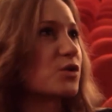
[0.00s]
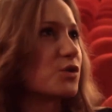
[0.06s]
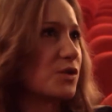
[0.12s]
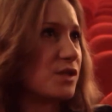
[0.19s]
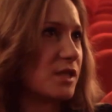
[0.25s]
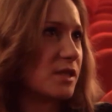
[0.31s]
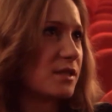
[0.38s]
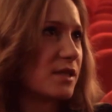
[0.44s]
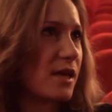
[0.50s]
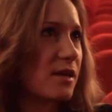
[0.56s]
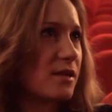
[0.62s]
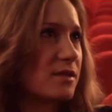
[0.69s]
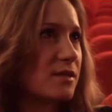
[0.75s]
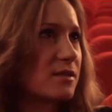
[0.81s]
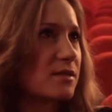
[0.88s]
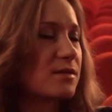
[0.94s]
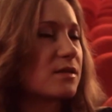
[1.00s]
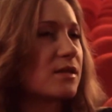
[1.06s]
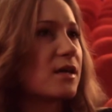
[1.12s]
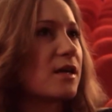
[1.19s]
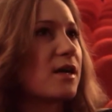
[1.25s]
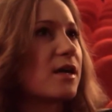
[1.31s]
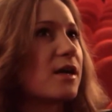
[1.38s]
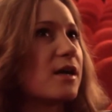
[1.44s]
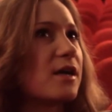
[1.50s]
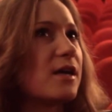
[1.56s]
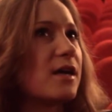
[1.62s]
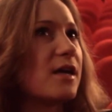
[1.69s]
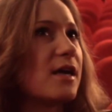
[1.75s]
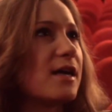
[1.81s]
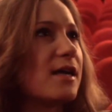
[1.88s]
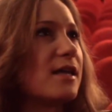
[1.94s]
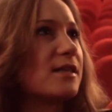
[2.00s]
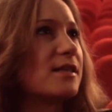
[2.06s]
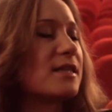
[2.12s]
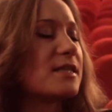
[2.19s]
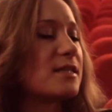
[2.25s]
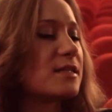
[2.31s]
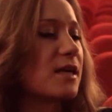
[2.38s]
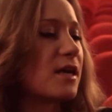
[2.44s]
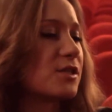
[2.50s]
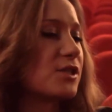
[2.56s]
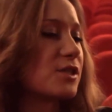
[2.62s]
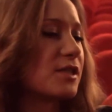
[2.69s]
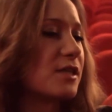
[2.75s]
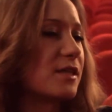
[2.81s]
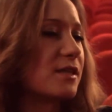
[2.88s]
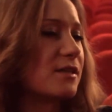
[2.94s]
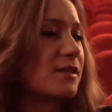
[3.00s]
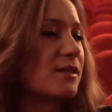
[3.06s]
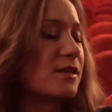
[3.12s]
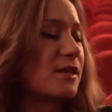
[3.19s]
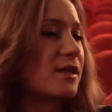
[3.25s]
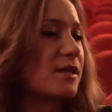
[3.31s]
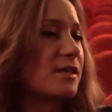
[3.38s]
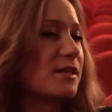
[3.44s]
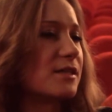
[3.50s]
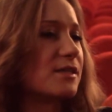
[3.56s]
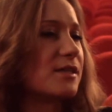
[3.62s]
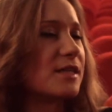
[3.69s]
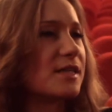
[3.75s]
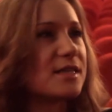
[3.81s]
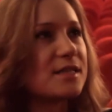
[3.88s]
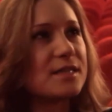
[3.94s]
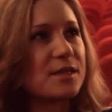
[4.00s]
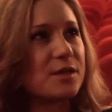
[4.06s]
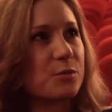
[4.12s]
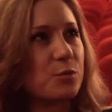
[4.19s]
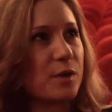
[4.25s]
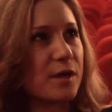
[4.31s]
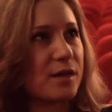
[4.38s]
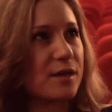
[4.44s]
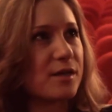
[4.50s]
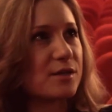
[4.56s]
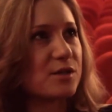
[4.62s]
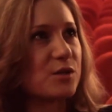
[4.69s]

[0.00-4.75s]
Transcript: also in this case. And this is actually the easier way